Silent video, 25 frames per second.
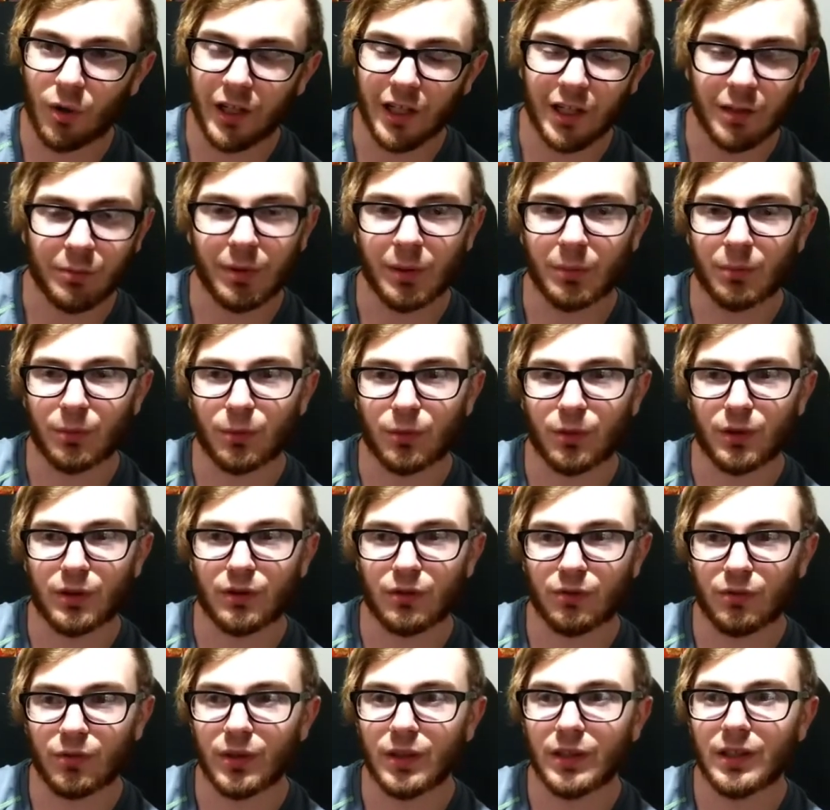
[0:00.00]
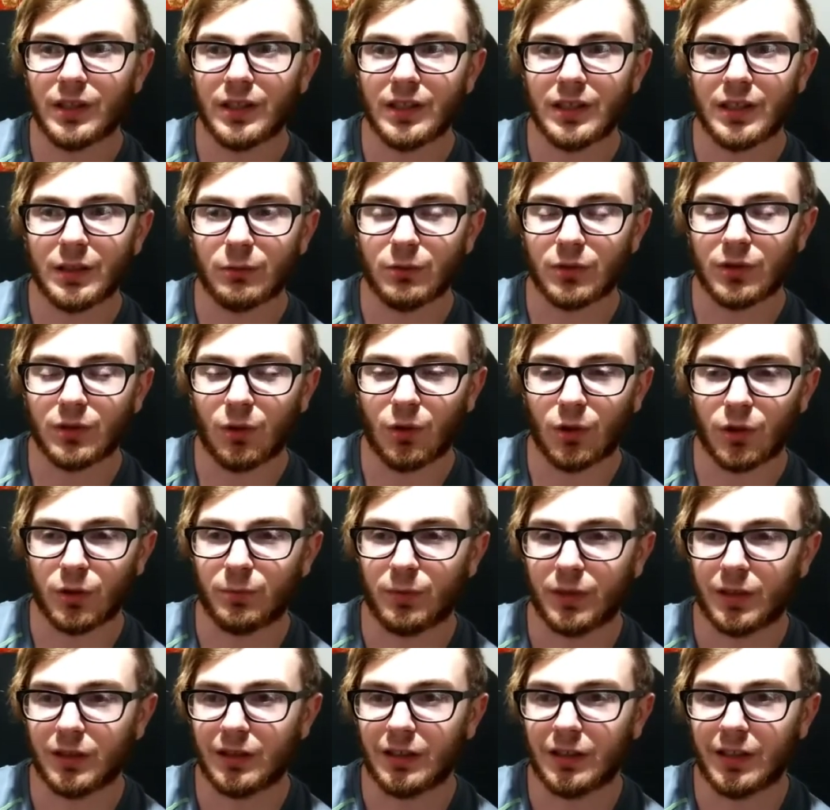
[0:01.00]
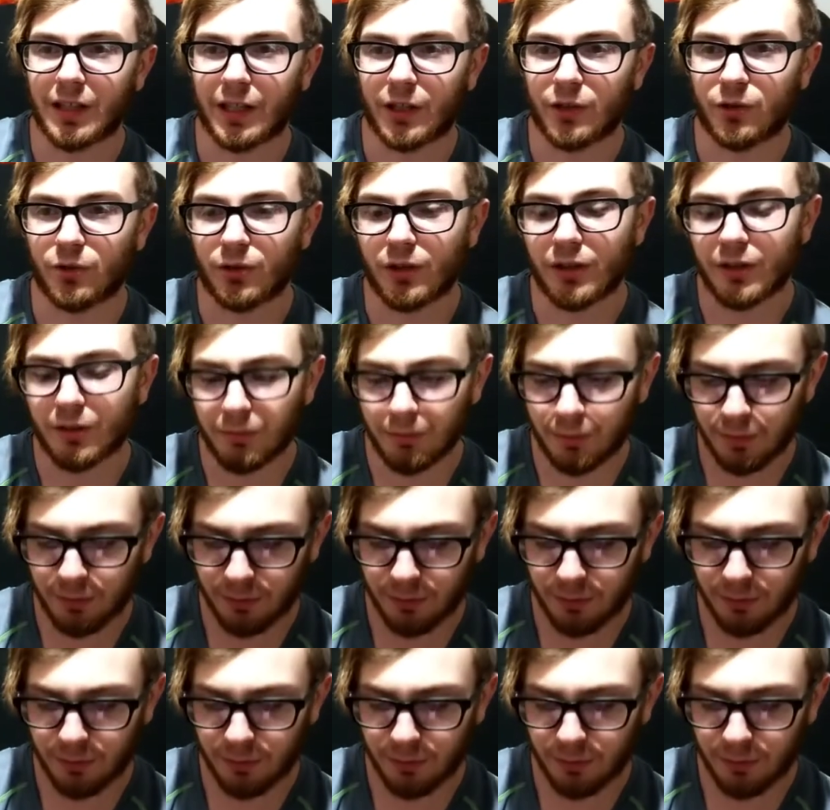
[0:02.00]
8 people were in the ring. It was hard to pick the ladder up.